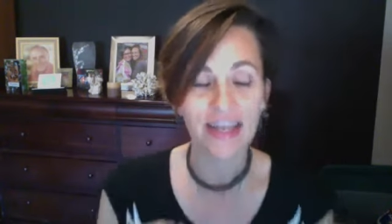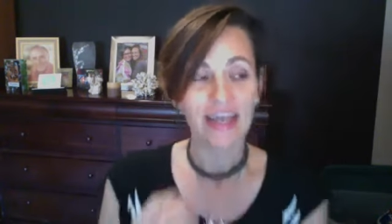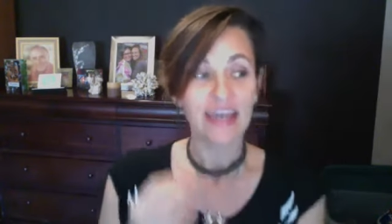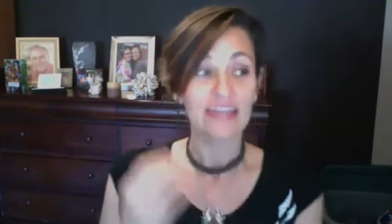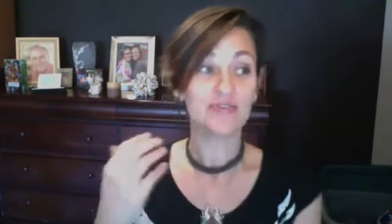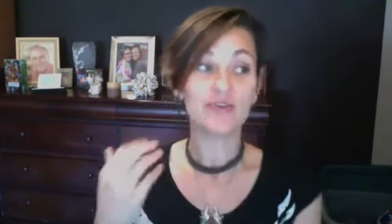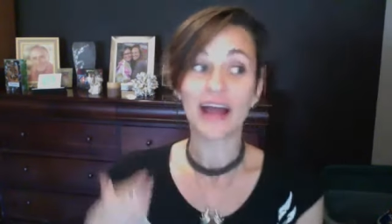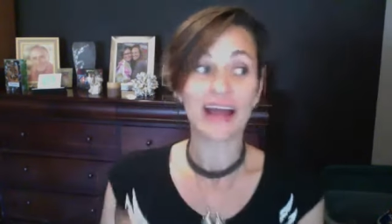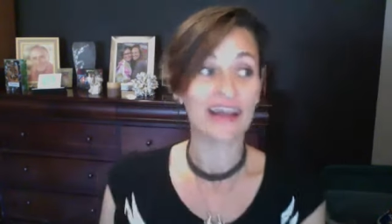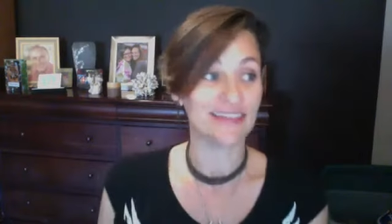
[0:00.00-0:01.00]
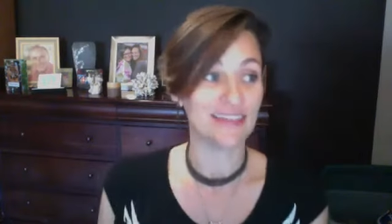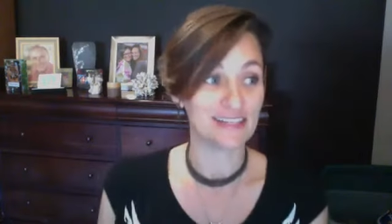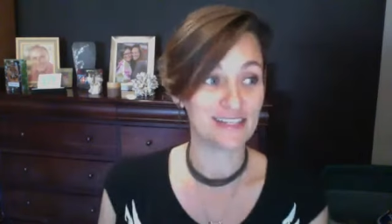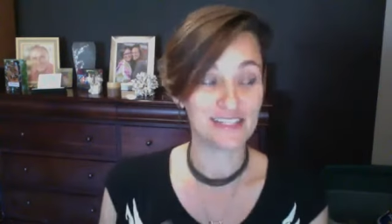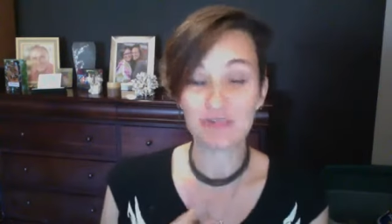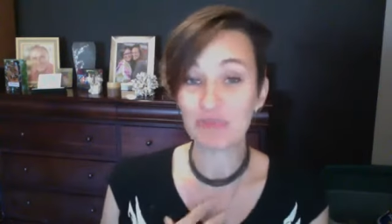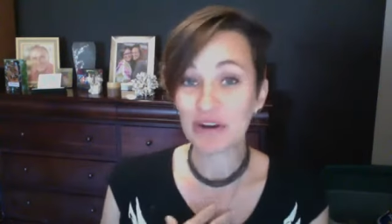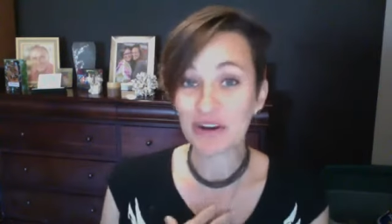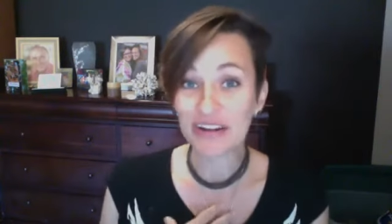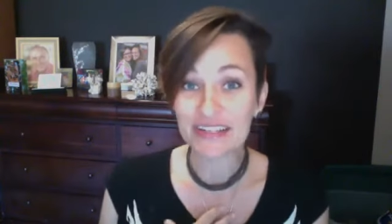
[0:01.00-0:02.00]
And dude, I got to
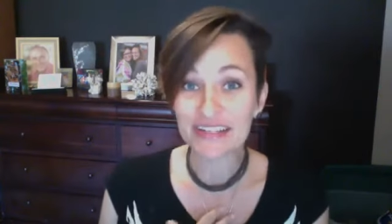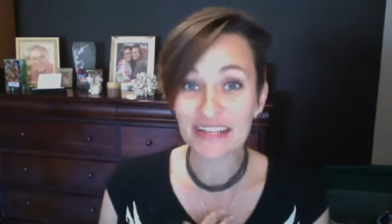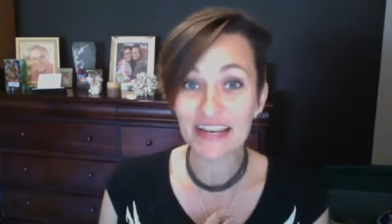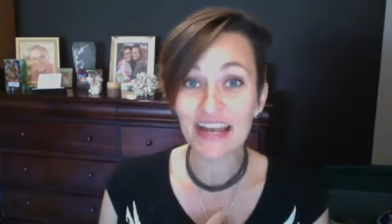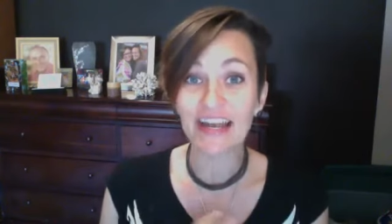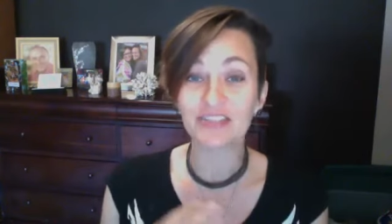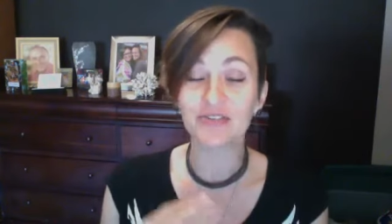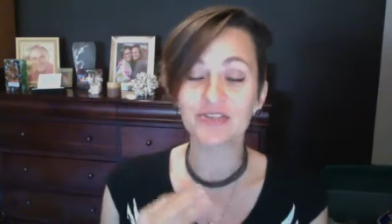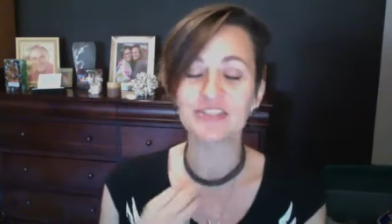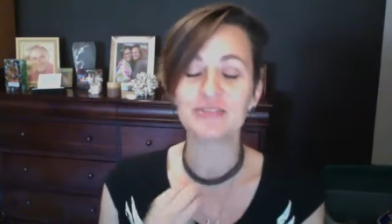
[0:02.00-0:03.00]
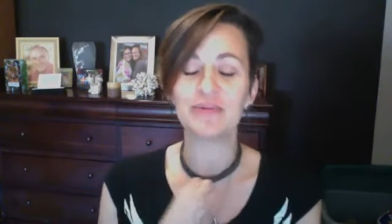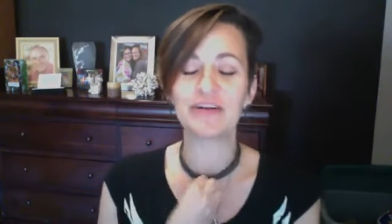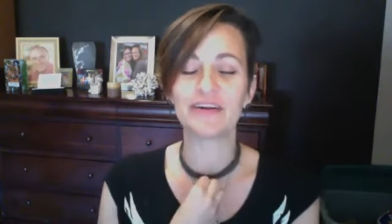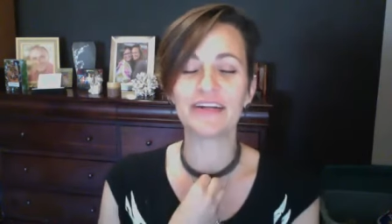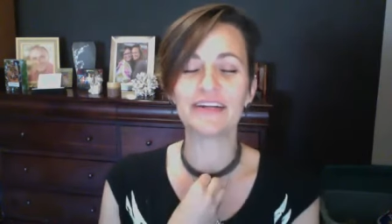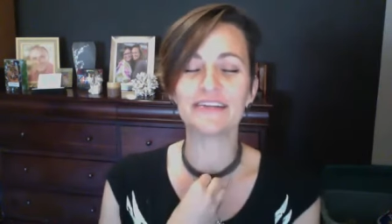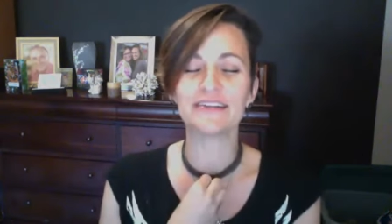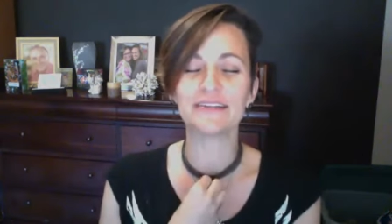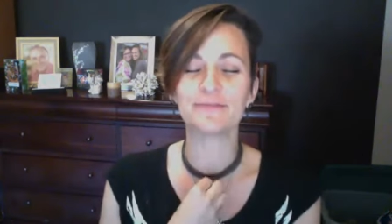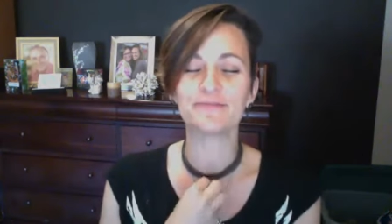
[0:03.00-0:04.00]
experience it. I got to experience
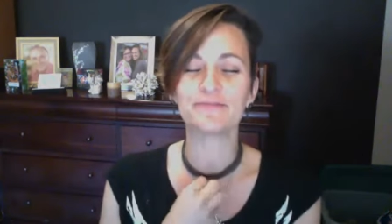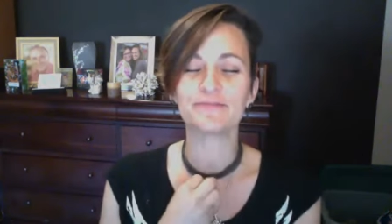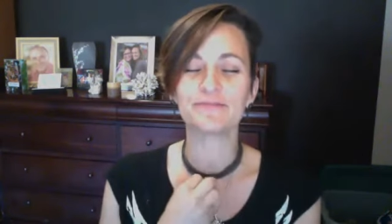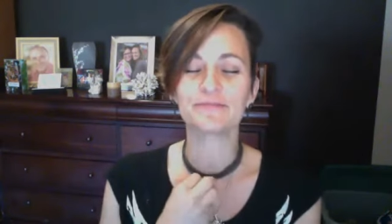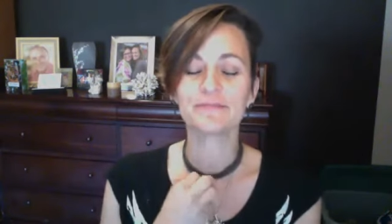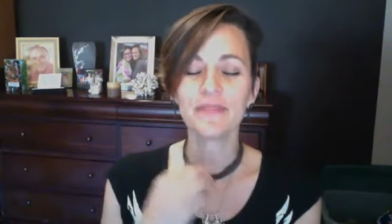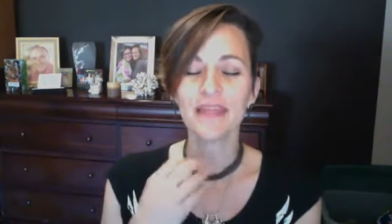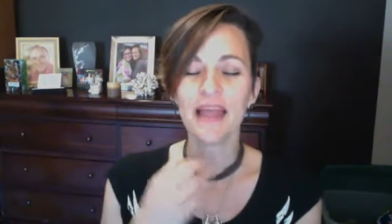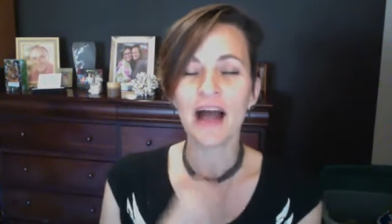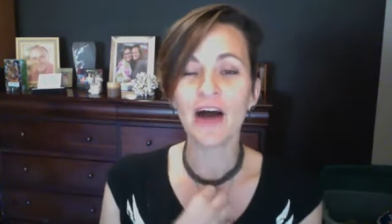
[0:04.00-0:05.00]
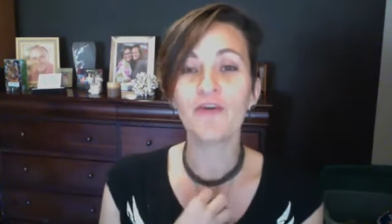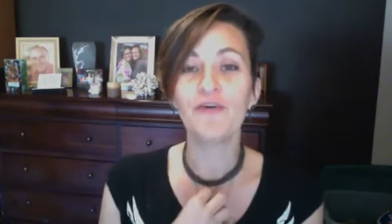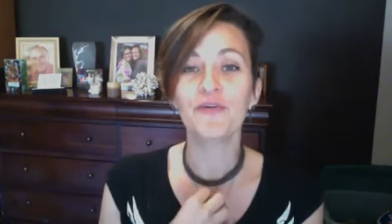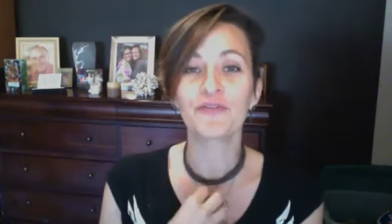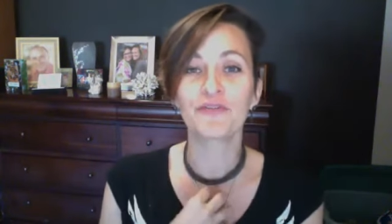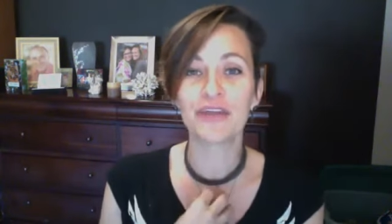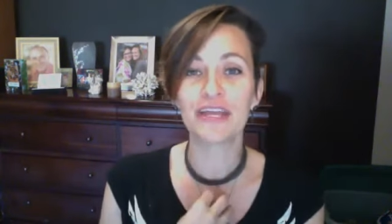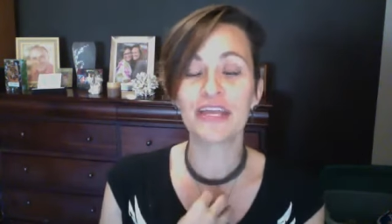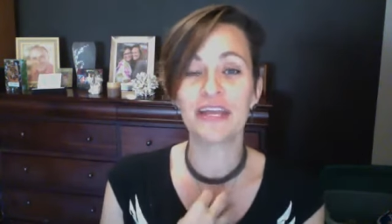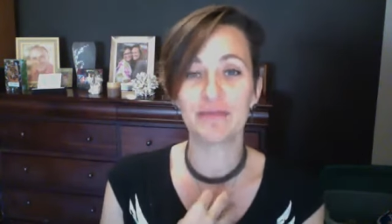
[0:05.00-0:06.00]
how
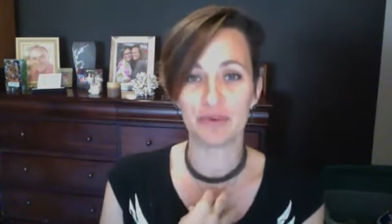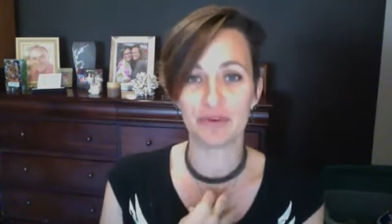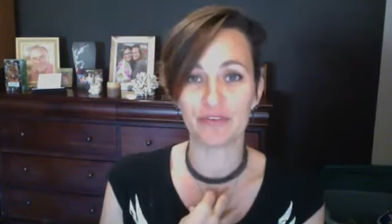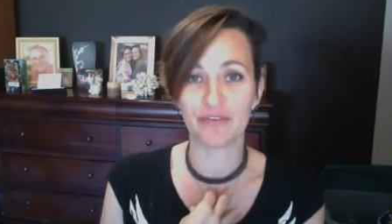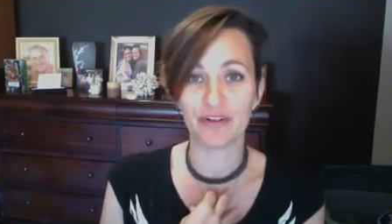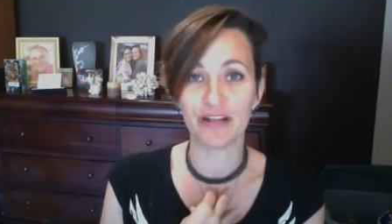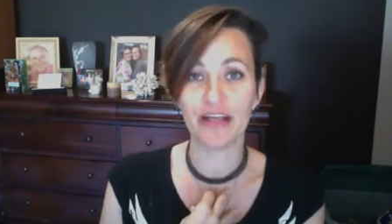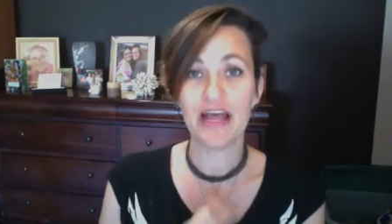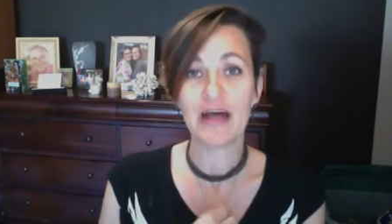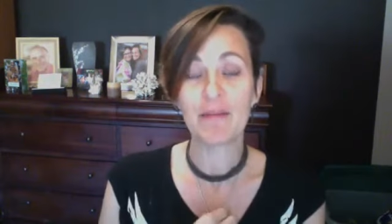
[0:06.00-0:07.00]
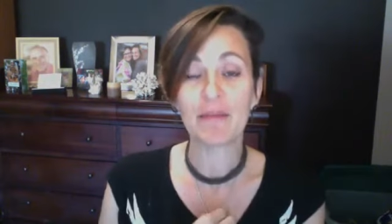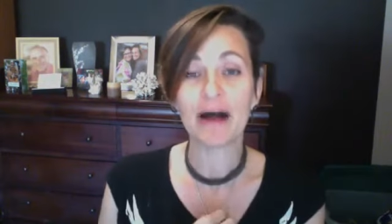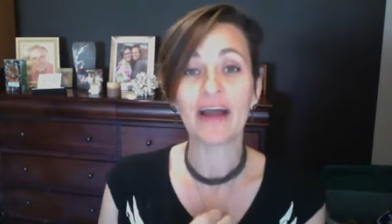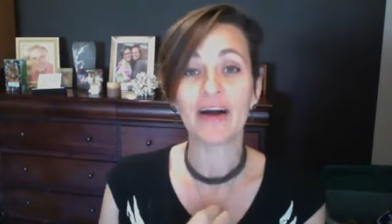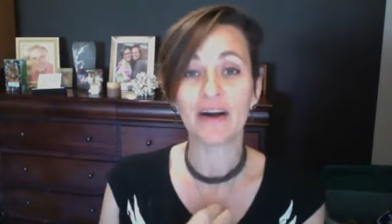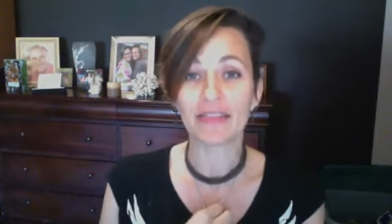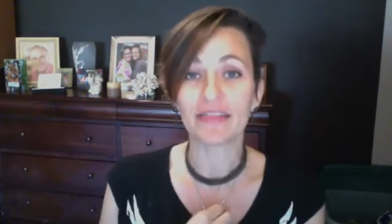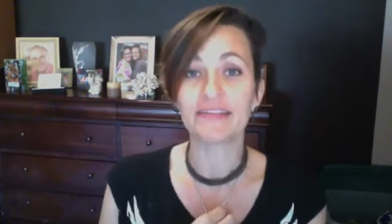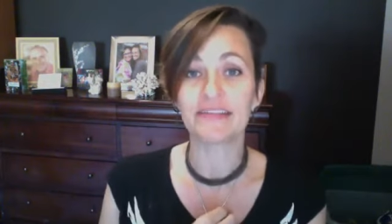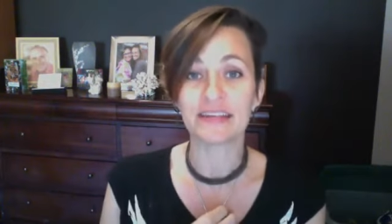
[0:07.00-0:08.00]
freaking beautiful my
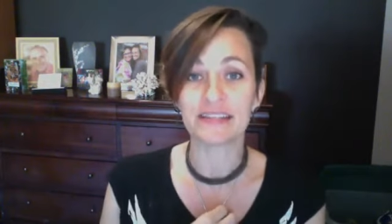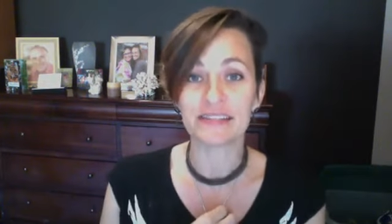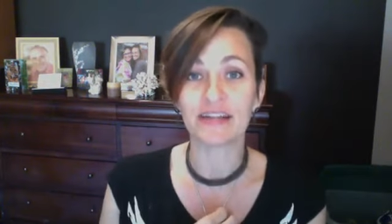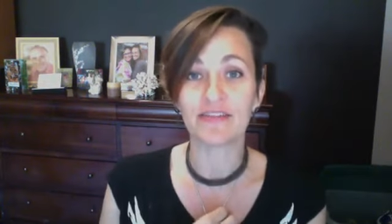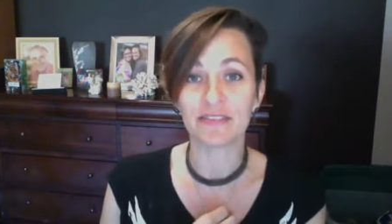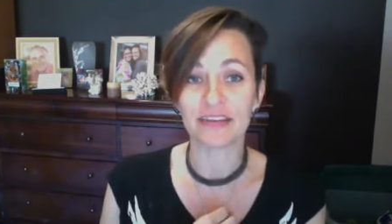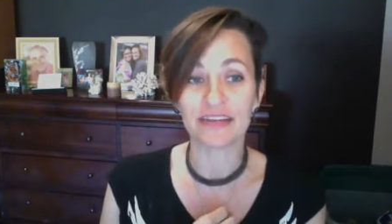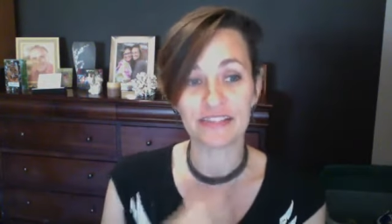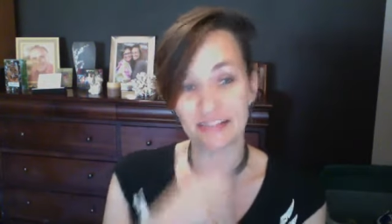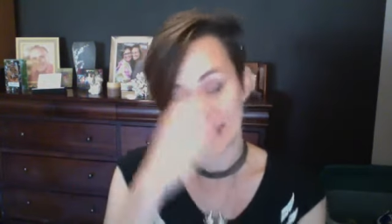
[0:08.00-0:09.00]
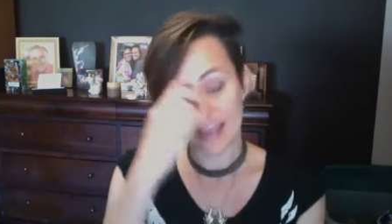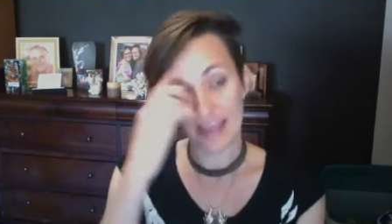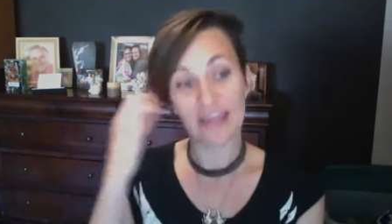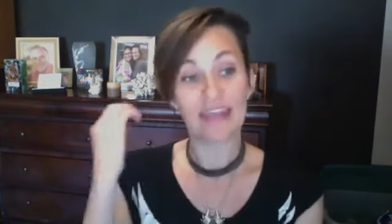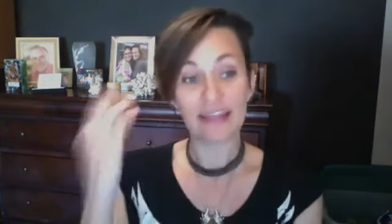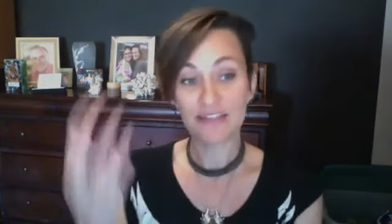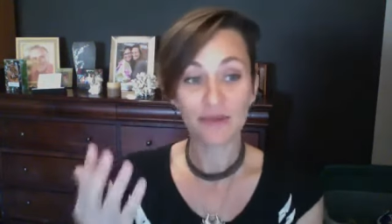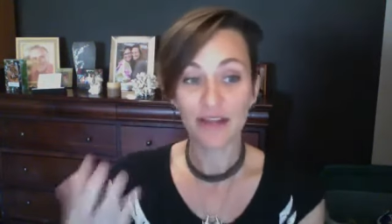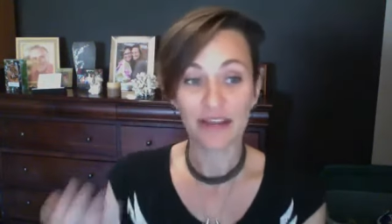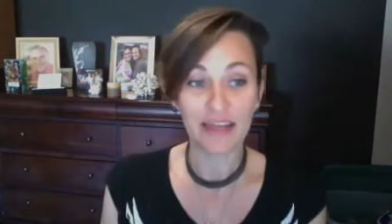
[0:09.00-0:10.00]
authentic self is. And that's why
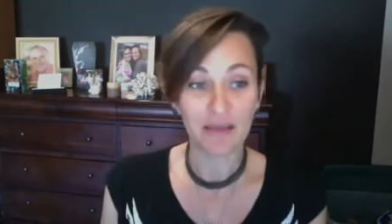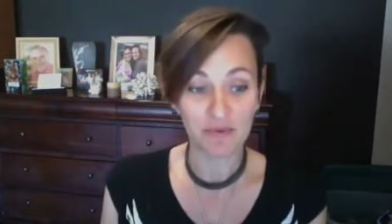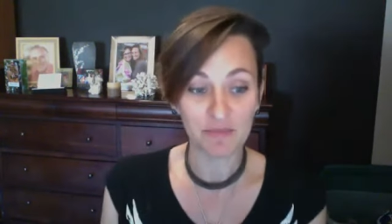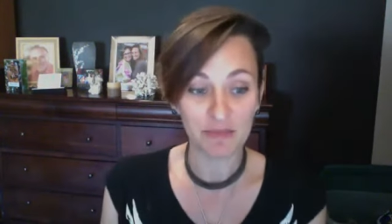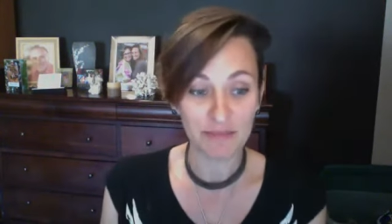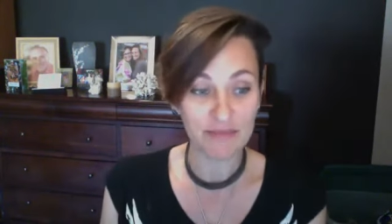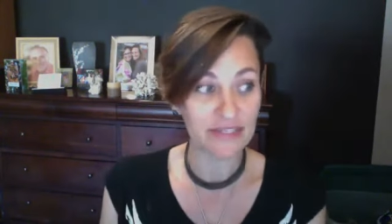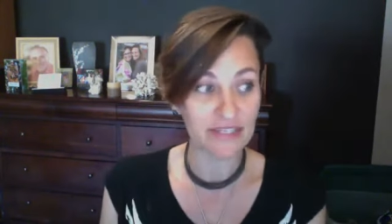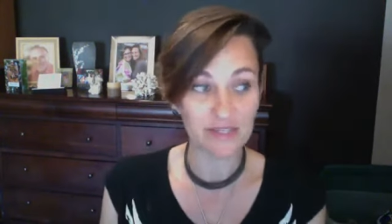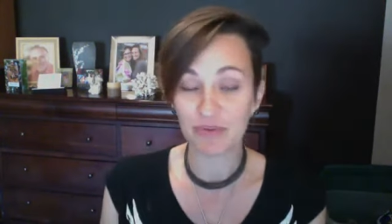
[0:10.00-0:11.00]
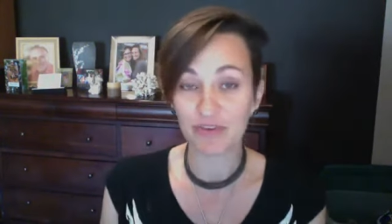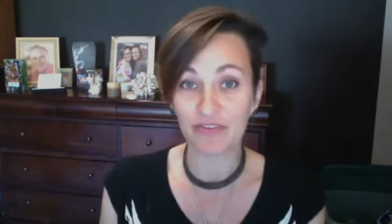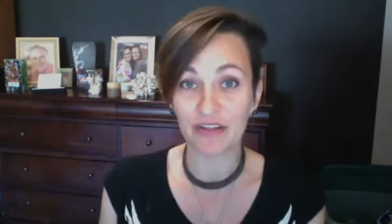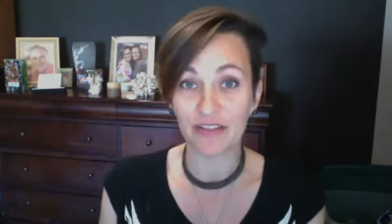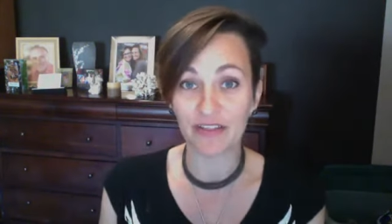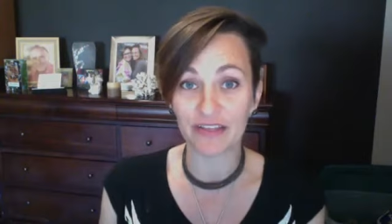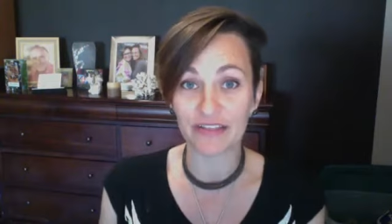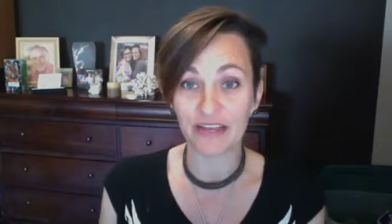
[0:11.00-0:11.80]
I named my business Beautifully Authentic.